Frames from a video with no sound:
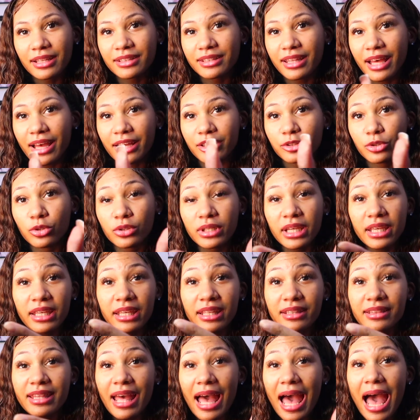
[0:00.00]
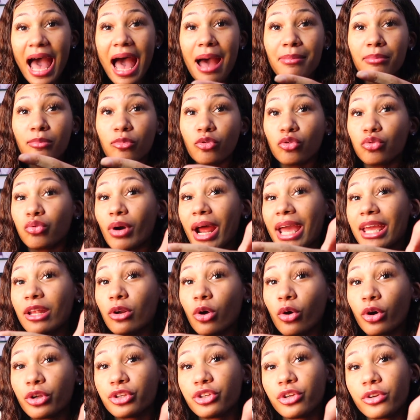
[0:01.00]
that you can get the app right
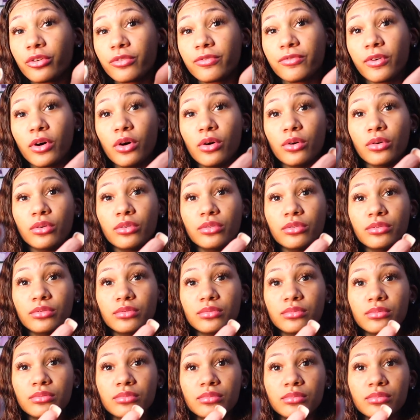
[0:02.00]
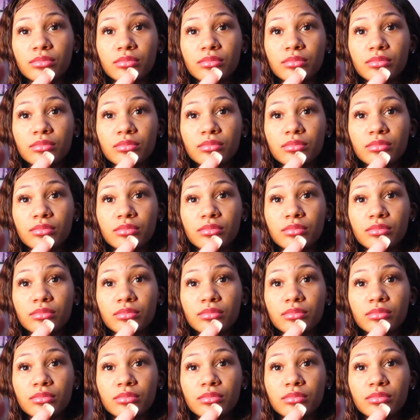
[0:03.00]
on your phone.